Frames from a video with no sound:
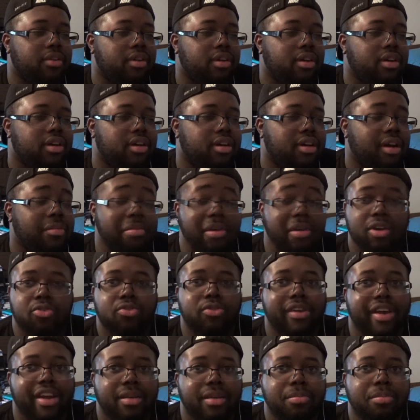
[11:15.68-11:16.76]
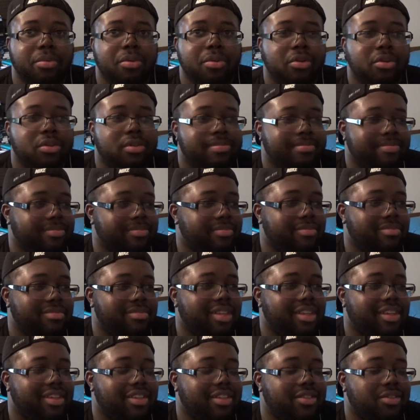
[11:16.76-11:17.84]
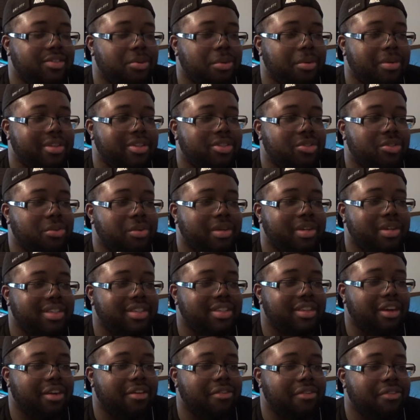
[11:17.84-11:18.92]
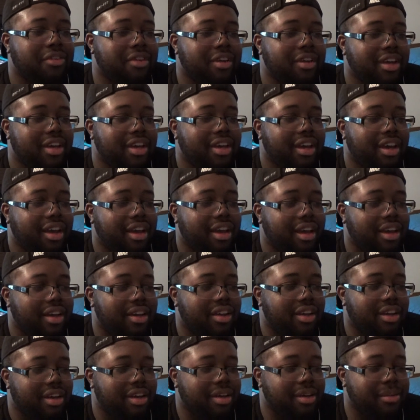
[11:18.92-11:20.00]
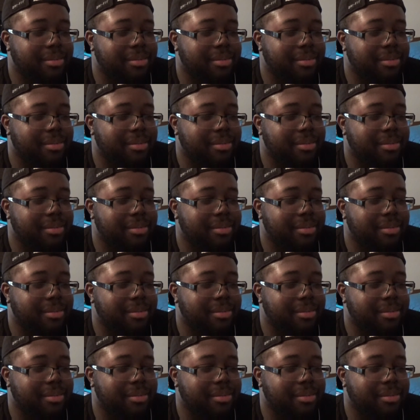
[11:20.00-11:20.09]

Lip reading: about Red Bull, the Toy Story stuff, and it